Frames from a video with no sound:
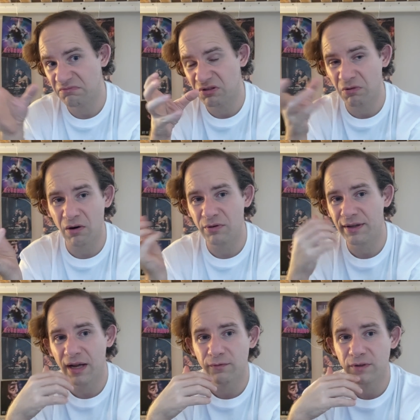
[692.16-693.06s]

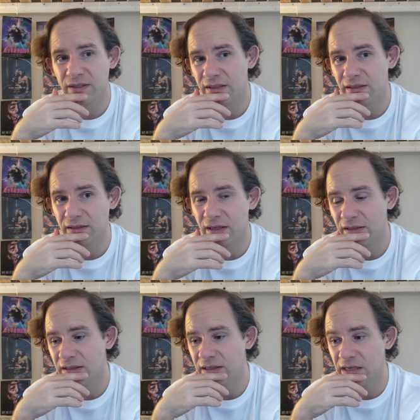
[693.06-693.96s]
drowning everything in
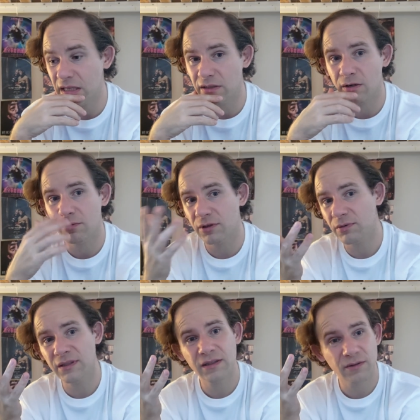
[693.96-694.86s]
a teal and orange,
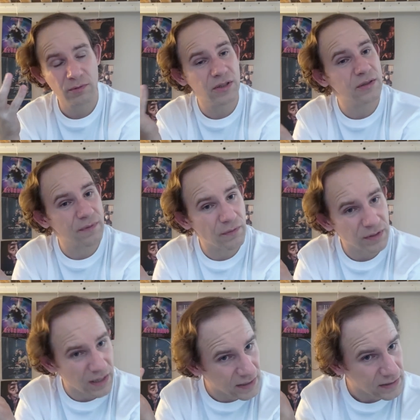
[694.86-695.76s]
which is, which is
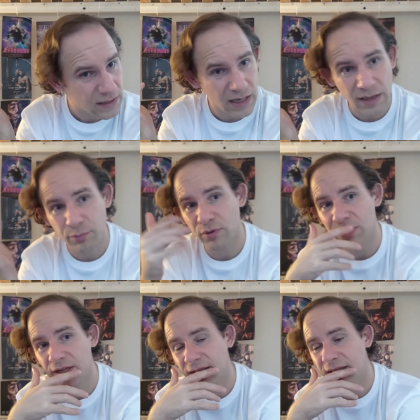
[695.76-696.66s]
very nice. I
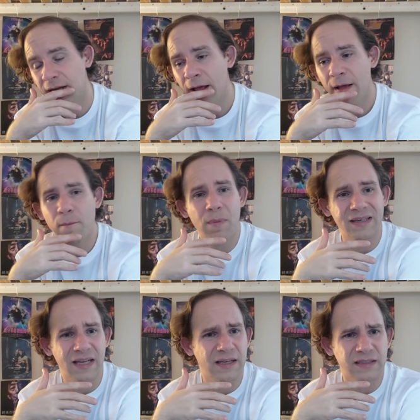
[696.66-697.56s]
appreciate that.
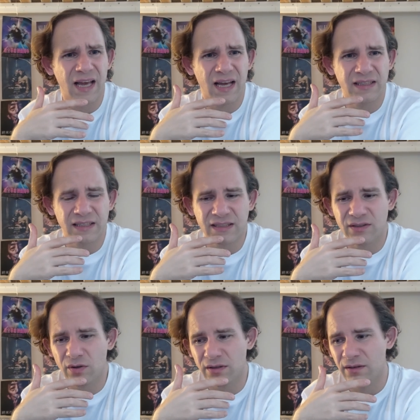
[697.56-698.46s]
But uh, yeah, it's,
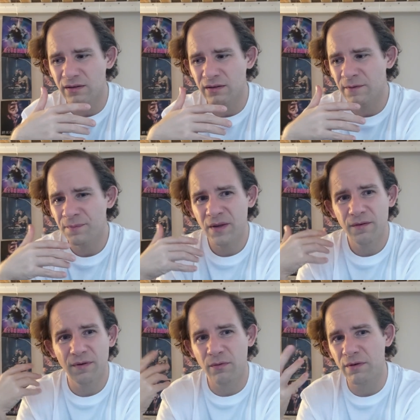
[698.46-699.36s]
it's not a
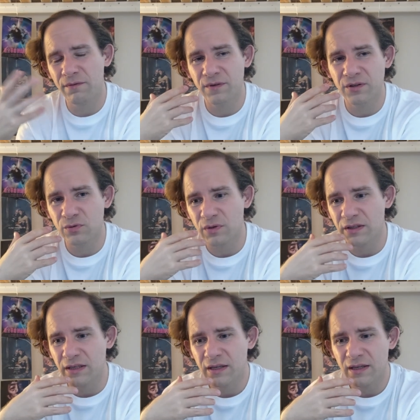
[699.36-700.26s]
very
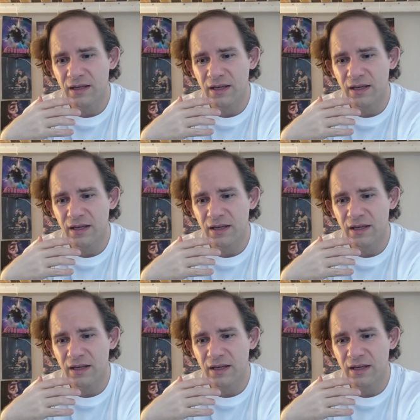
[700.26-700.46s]
visually